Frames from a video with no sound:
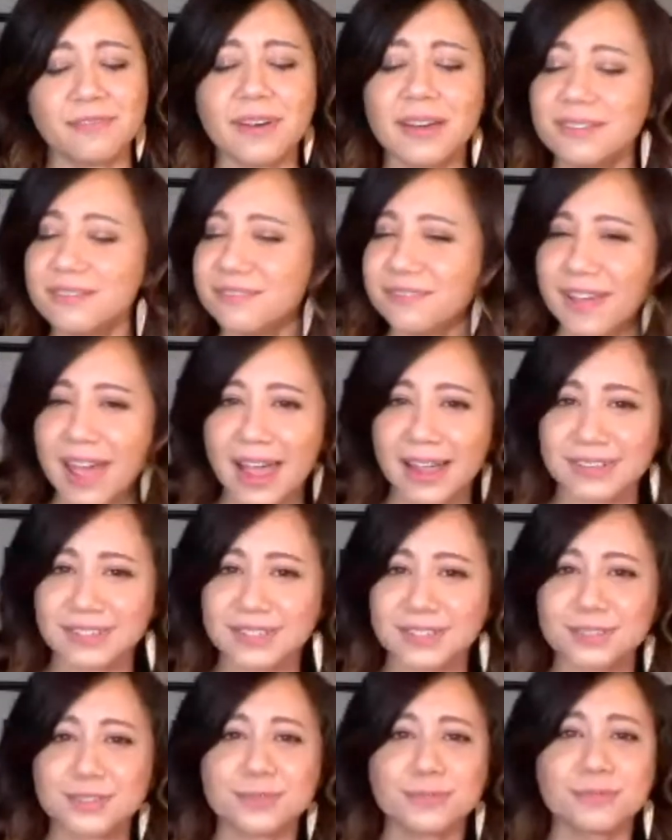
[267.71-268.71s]
Fun
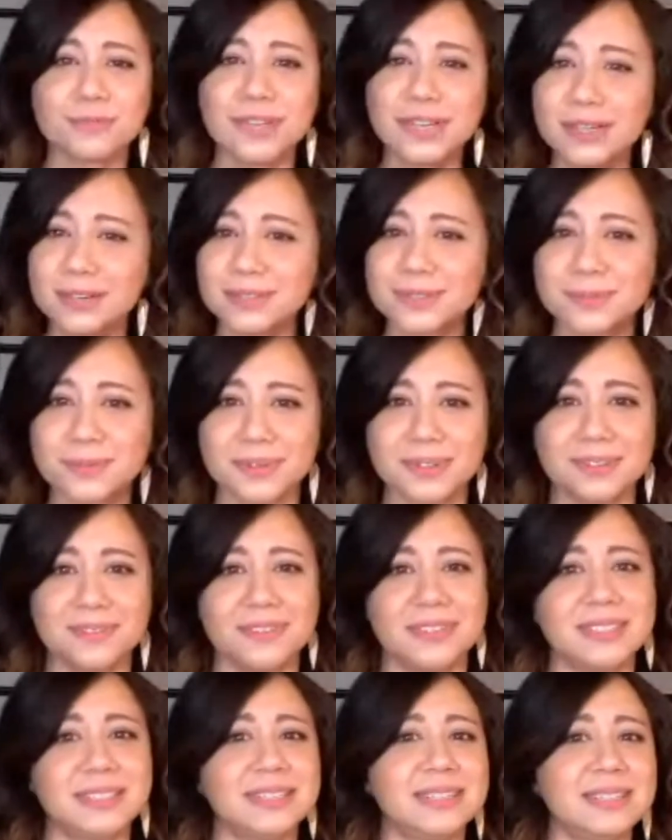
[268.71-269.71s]
fact Doritos were
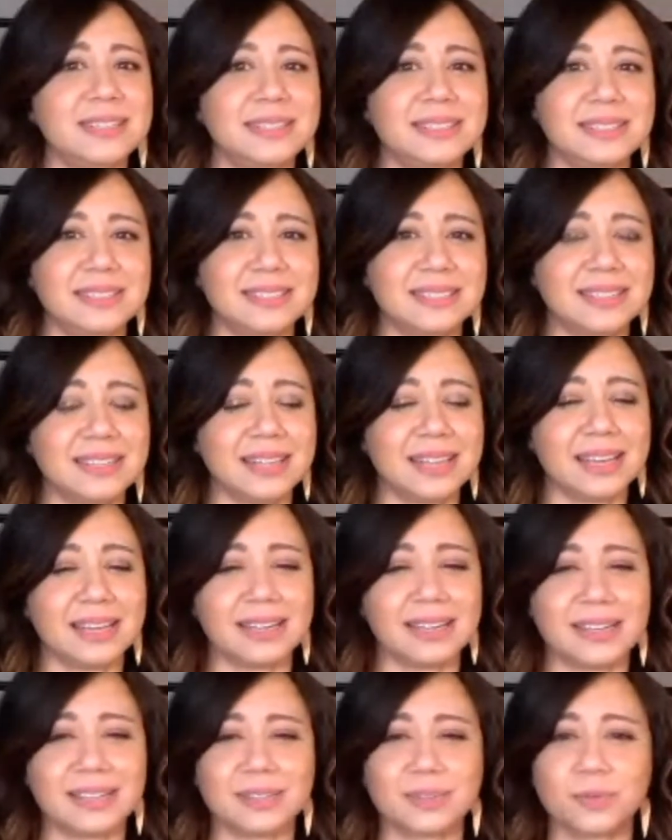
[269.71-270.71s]
invented in
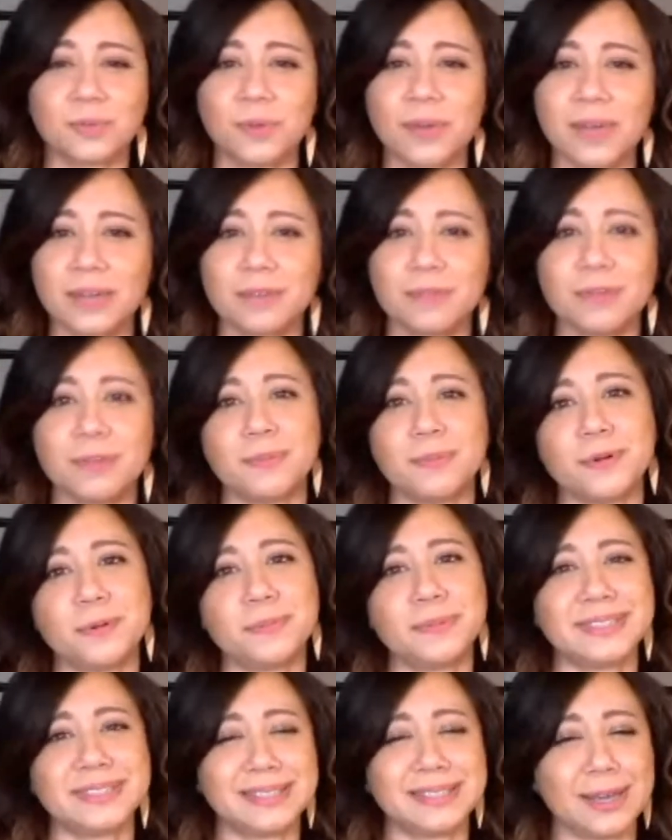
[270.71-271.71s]
Disneyland as a way to
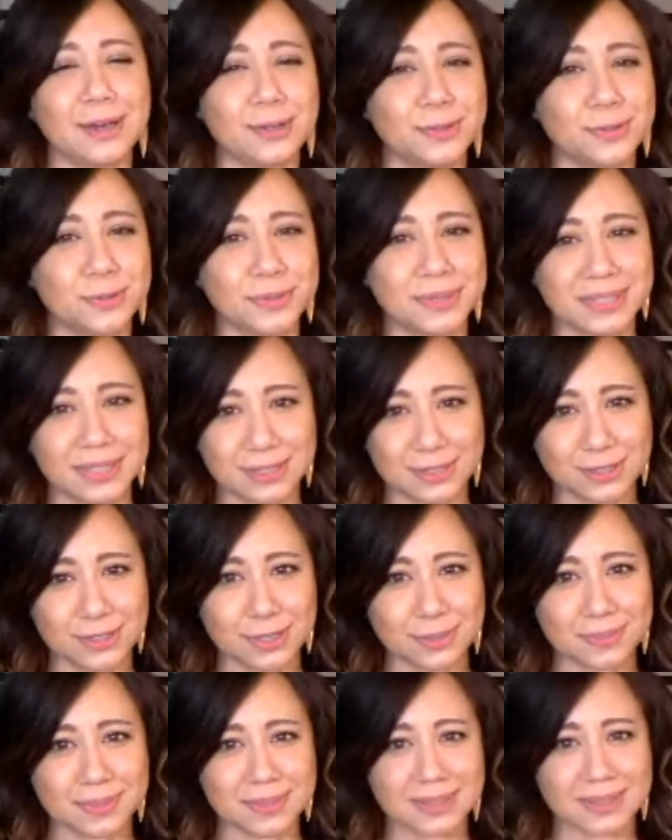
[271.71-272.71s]
repurpose stale tortilla
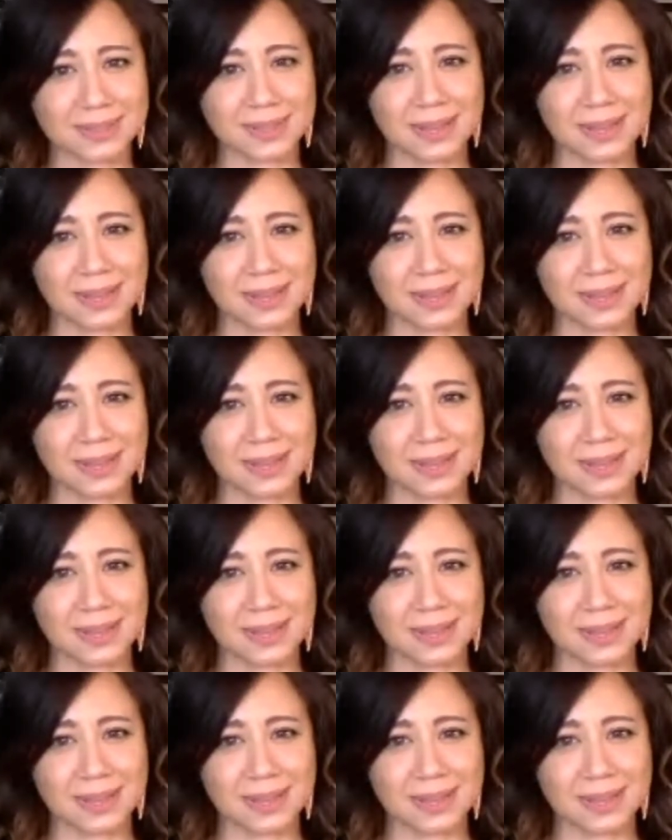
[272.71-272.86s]
chips.